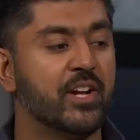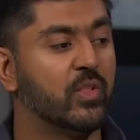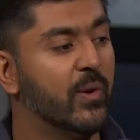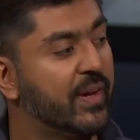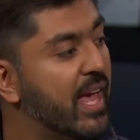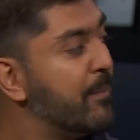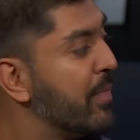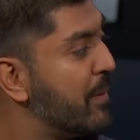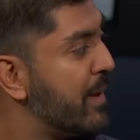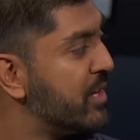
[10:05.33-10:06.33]
a clear
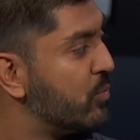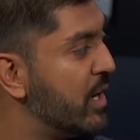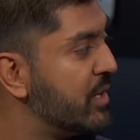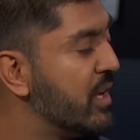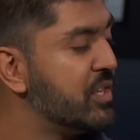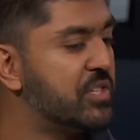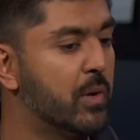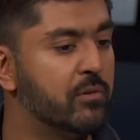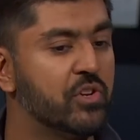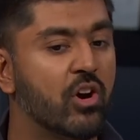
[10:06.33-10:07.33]
gameplay-based weakness,
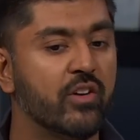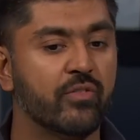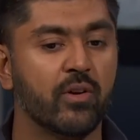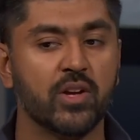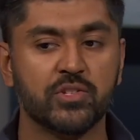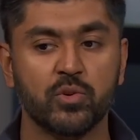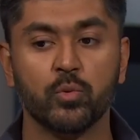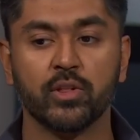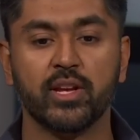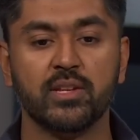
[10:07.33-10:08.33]
so it was hard for us to
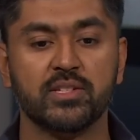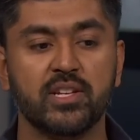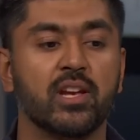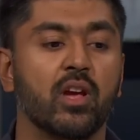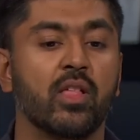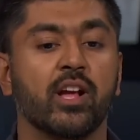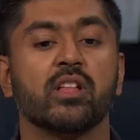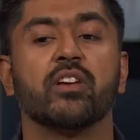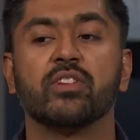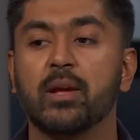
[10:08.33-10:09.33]
really see like a
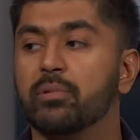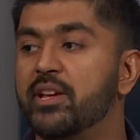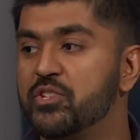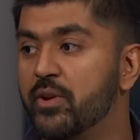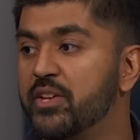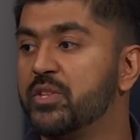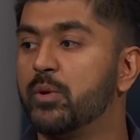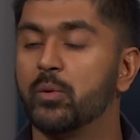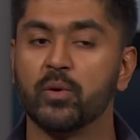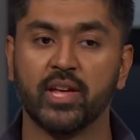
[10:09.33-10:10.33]
lot of gameplay strengths that
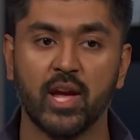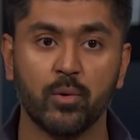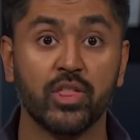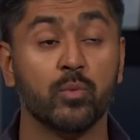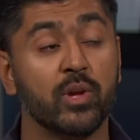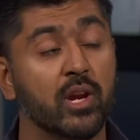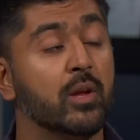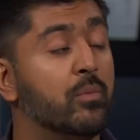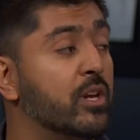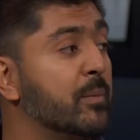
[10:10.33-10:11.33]
we were okay with, and we ended
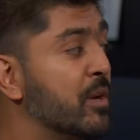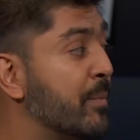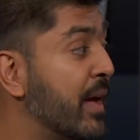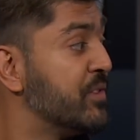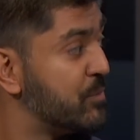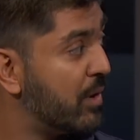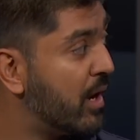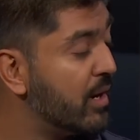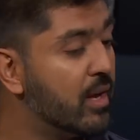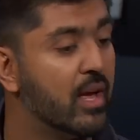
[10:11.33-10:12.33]
up putting him in a bad spot.